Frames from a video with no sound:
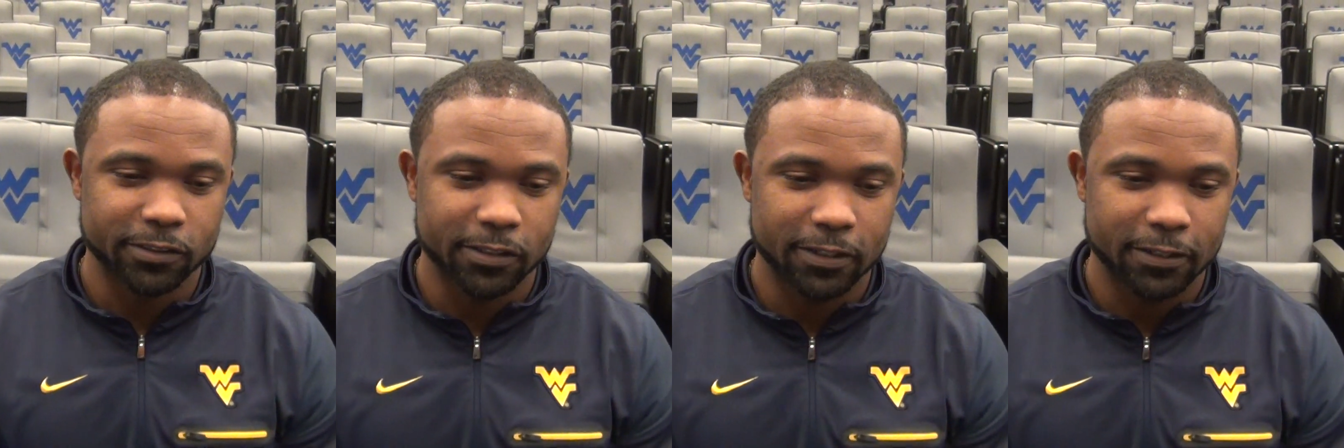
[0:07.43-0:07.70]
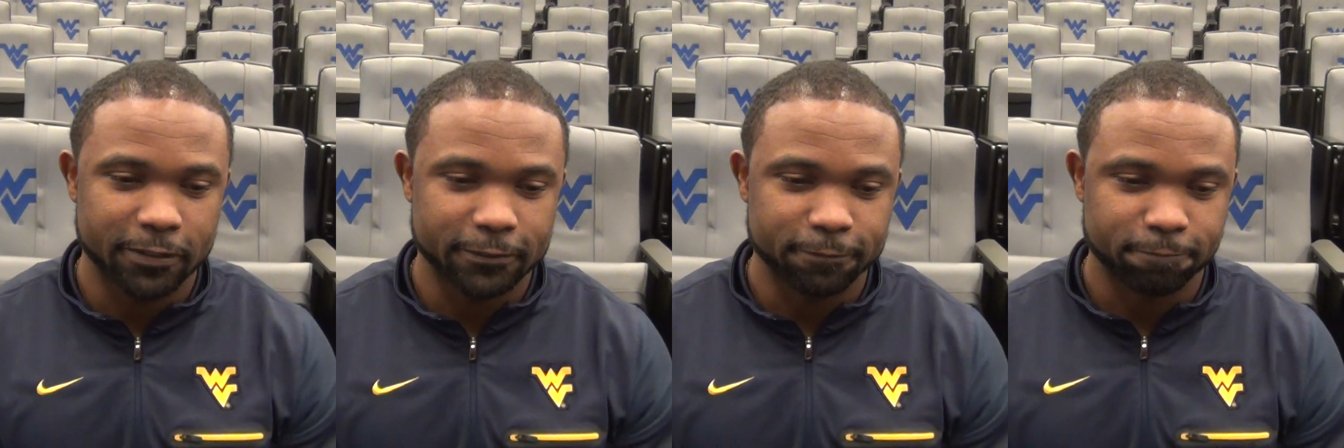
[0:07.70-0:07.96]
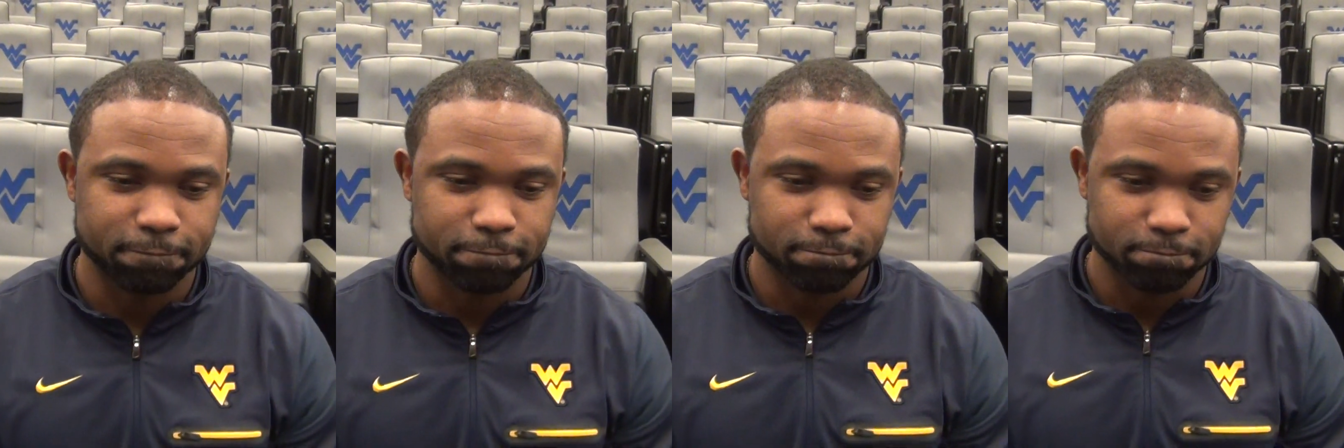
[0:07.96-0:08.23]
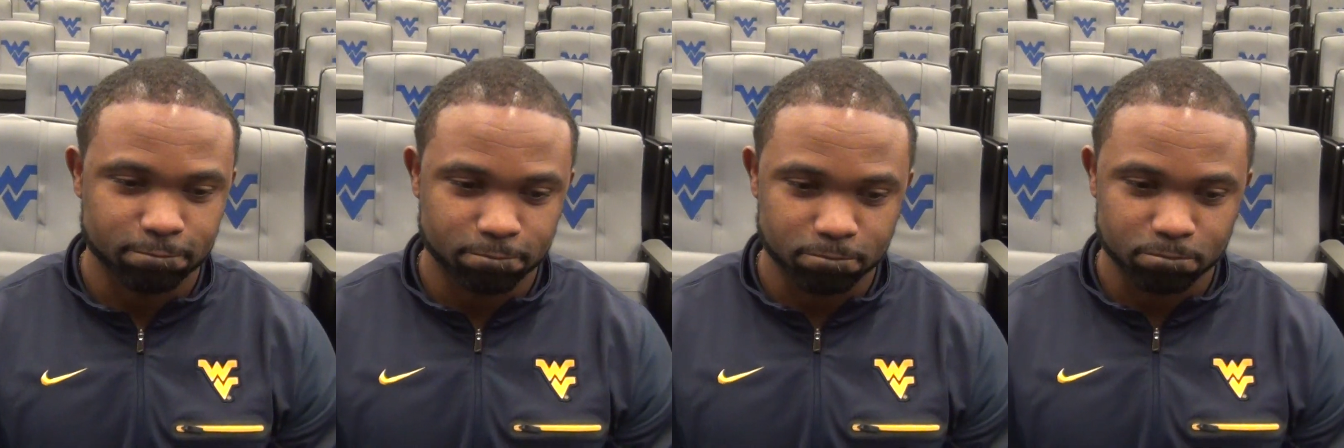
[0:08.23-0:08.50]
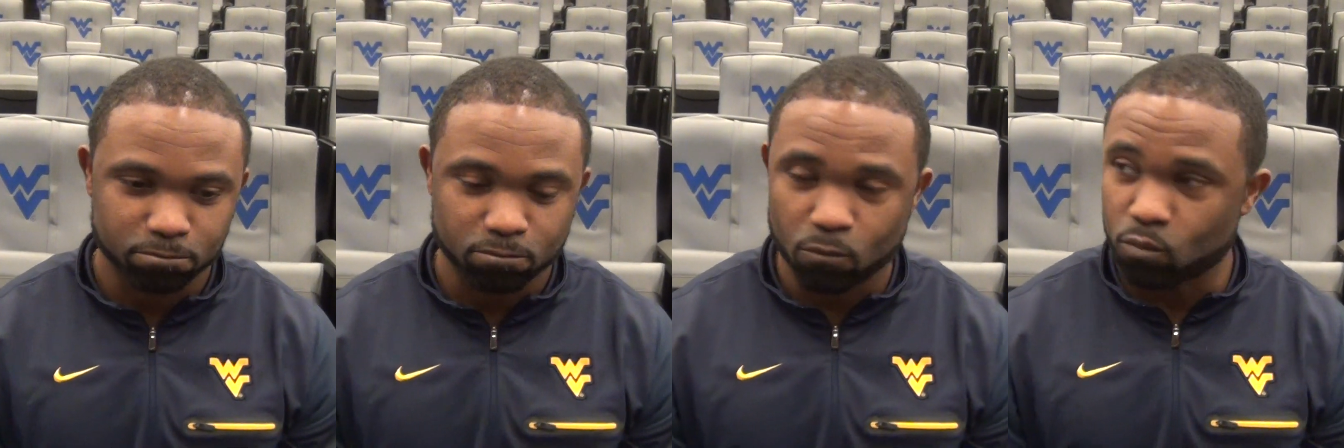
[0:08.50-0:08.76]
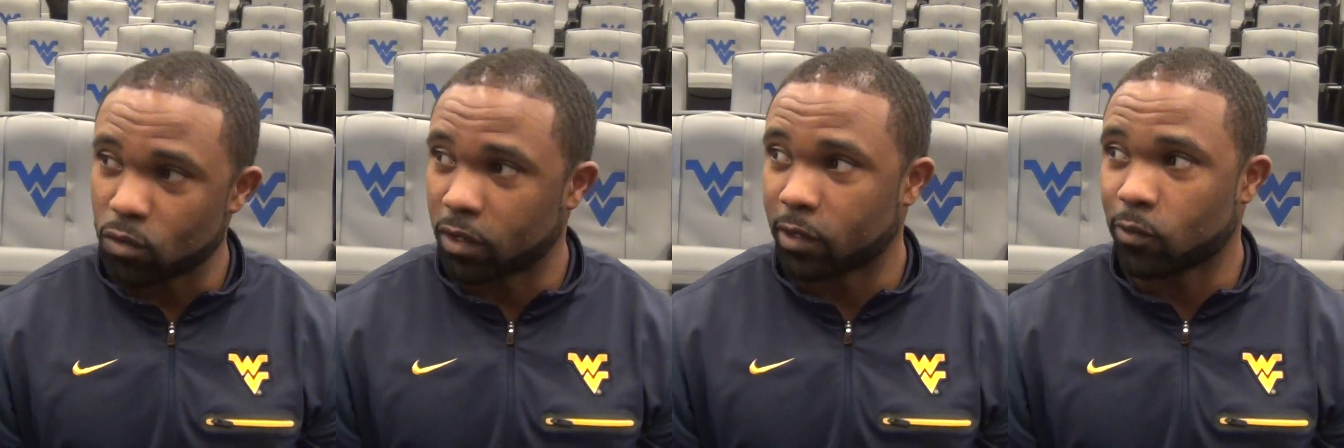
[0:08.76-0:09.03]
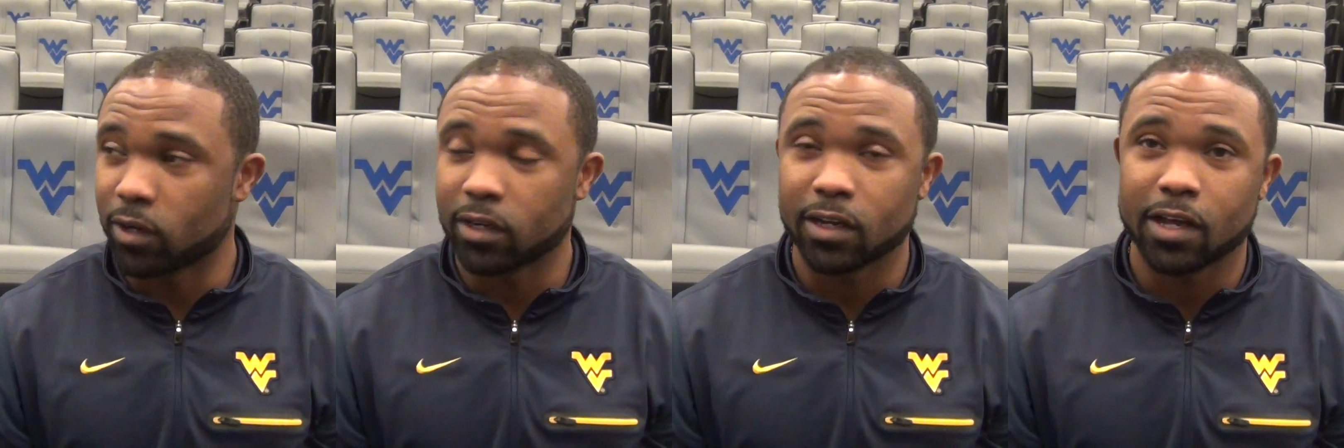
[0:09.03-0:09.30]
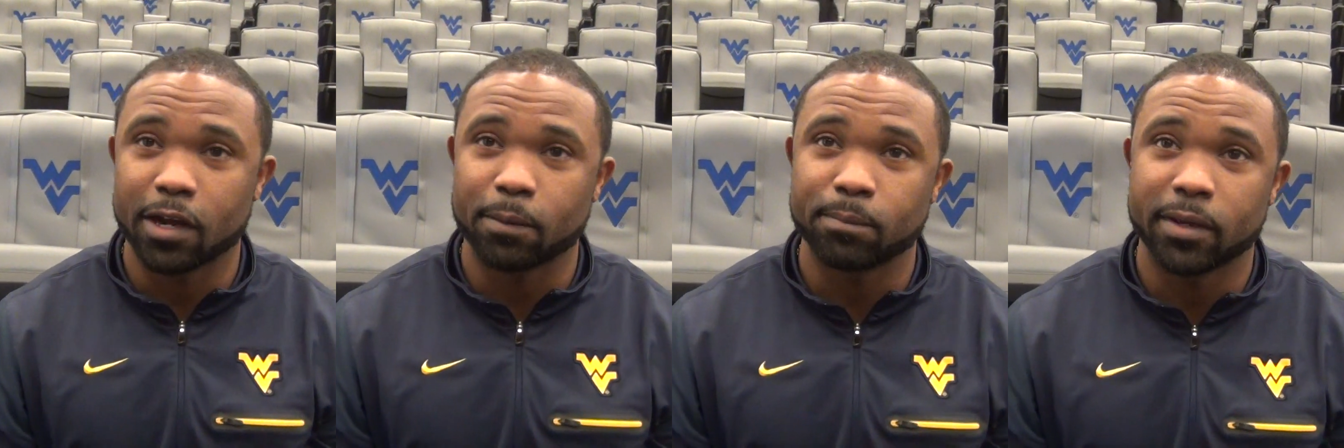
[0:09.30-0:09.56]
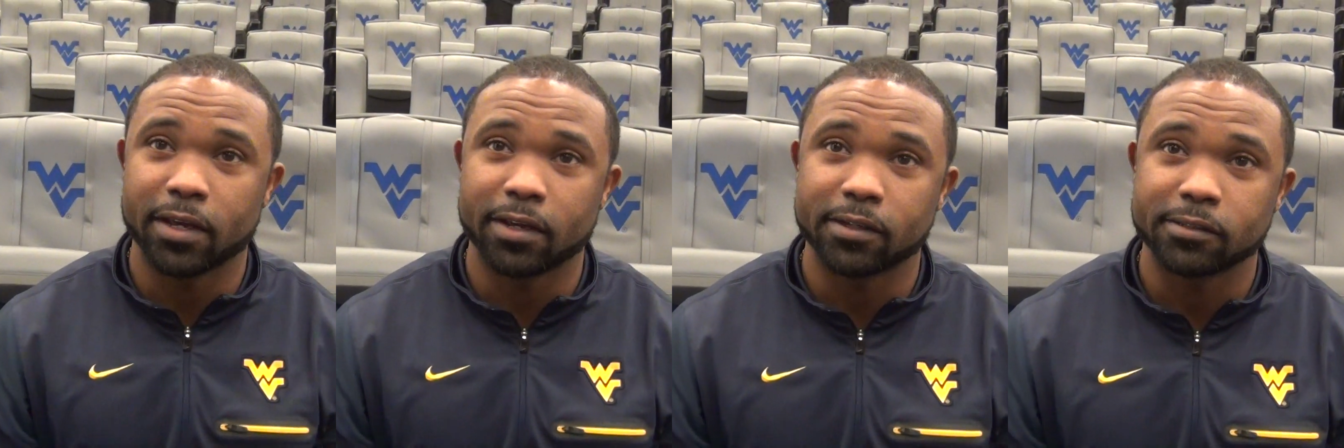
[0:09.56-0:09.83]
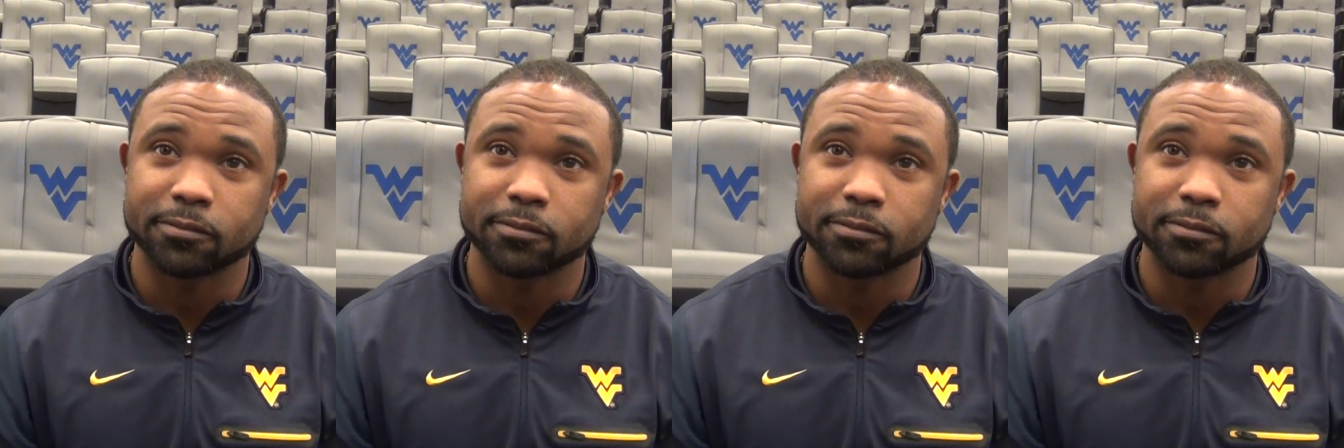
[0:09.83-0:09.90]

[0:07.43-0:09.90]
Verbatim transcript: It, uh, they run a lot of men.